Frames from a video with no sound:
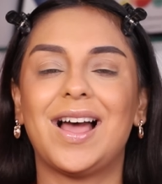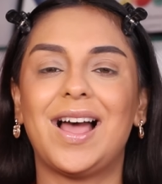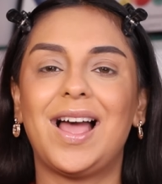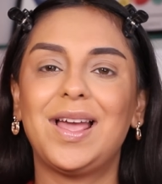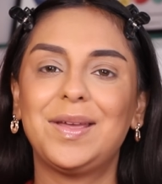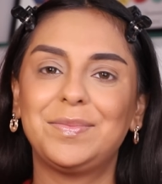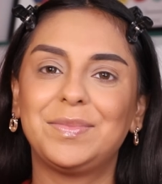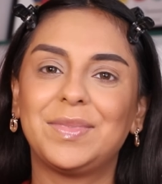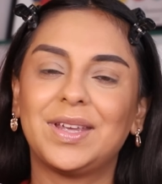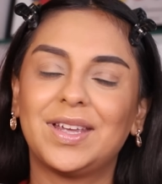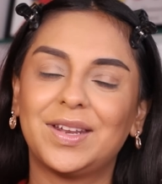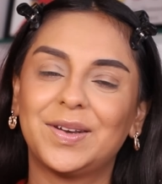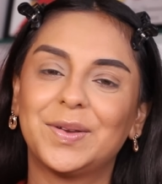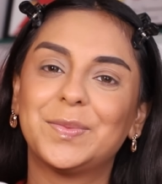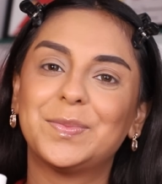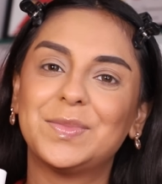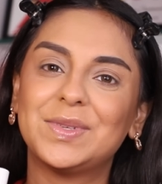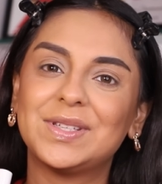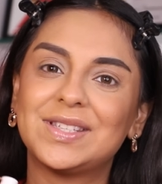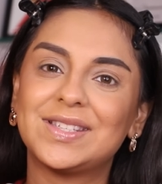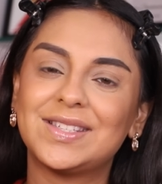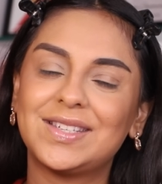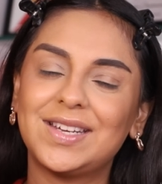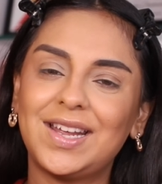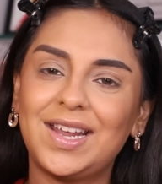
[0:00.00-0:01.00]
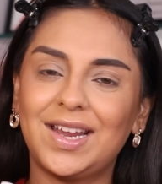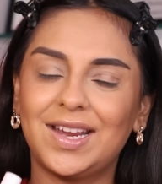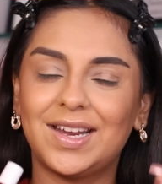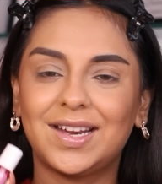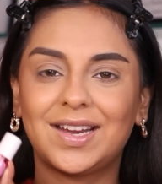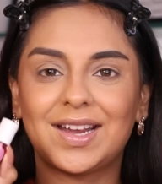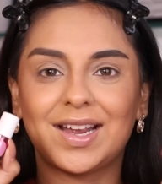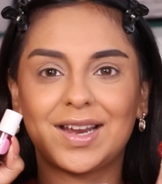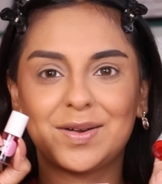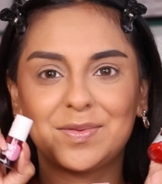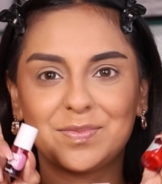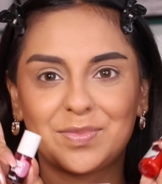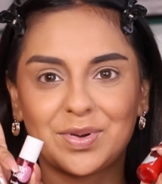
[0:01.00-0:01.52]
I made a mistake
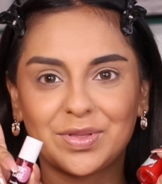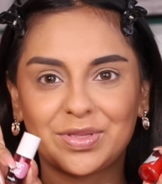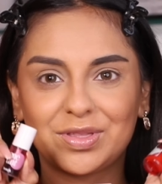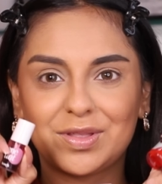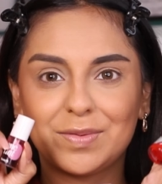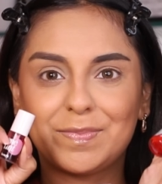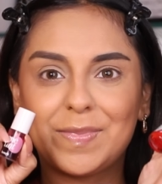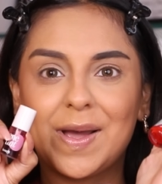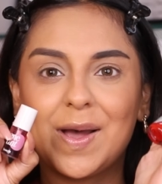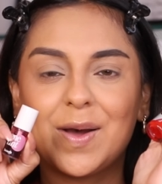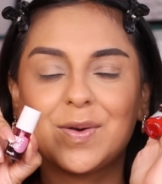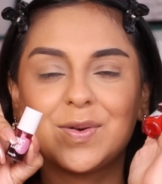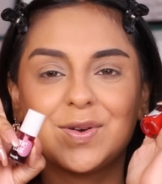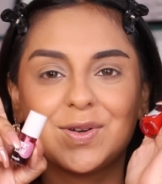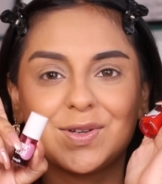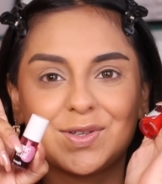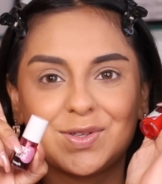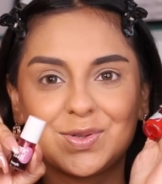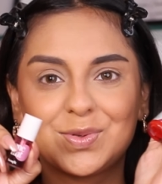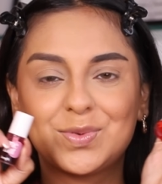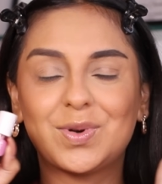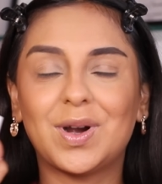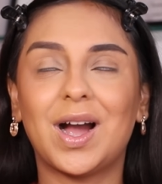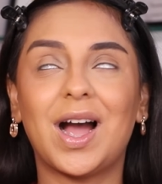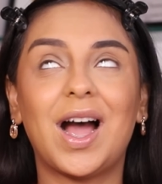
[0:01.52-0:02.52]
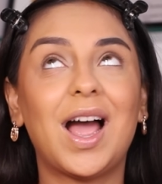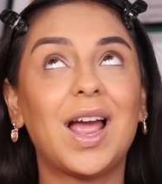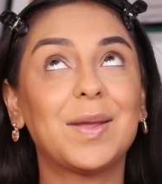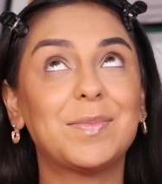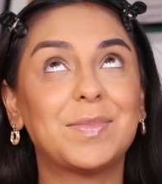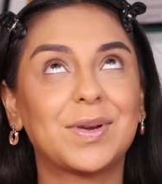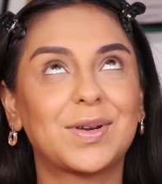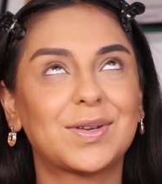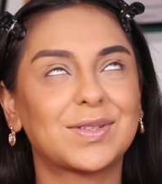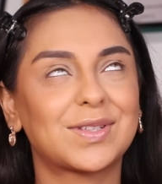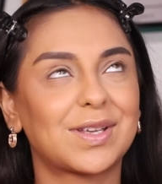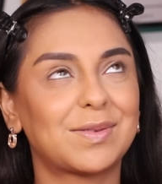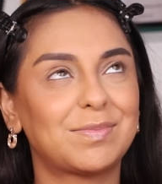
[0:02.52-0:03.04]
and put the powder too high
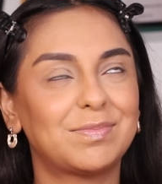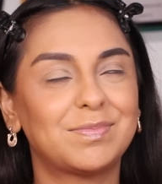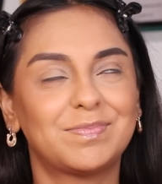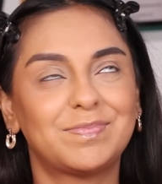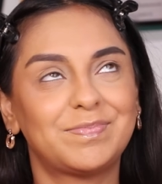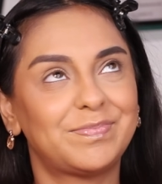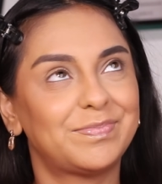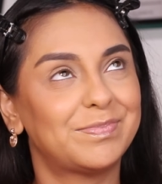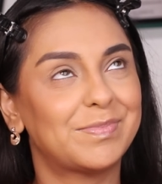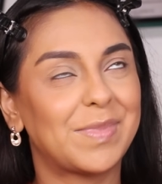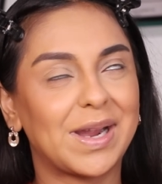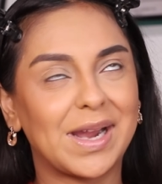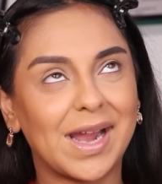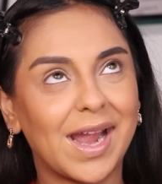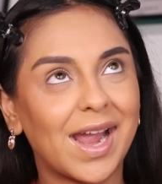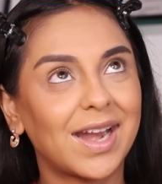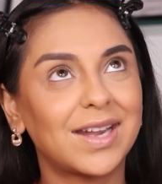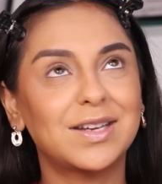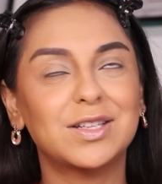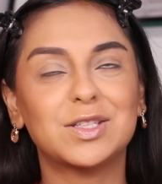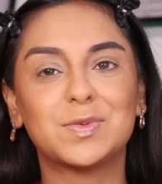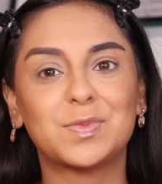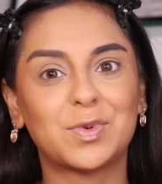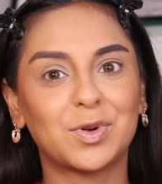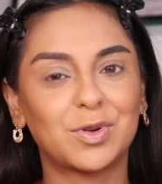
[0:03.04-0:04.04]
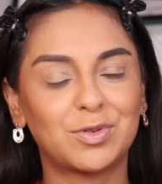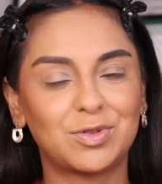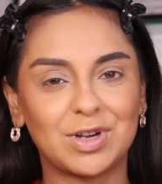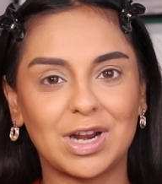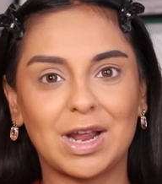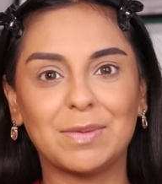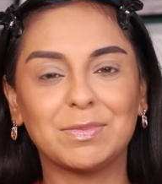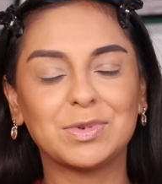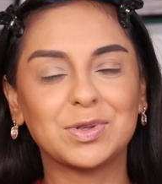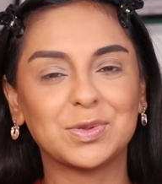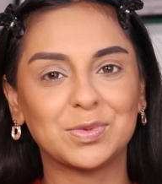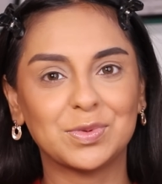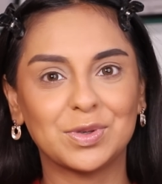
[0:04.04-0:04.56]
because I'm, my head is
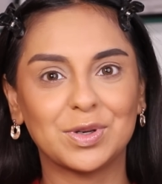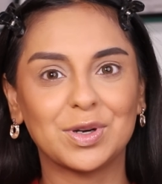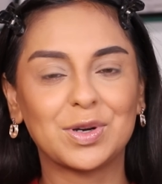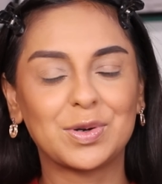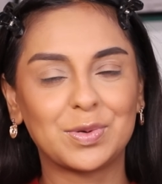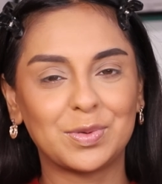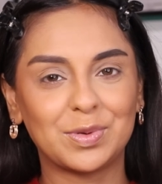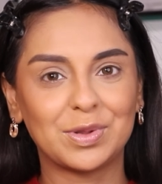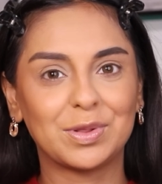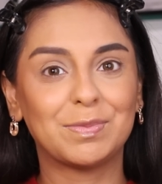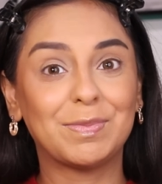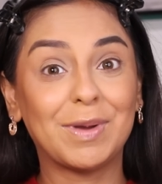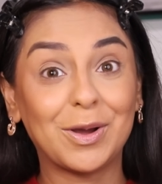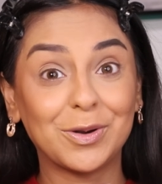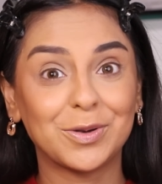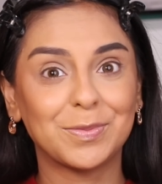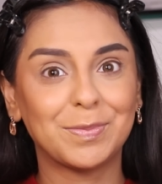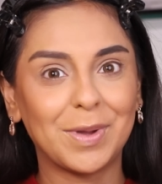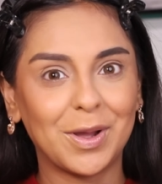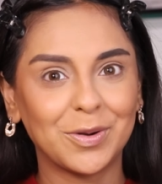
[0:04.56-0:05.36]
programmed to work with powder,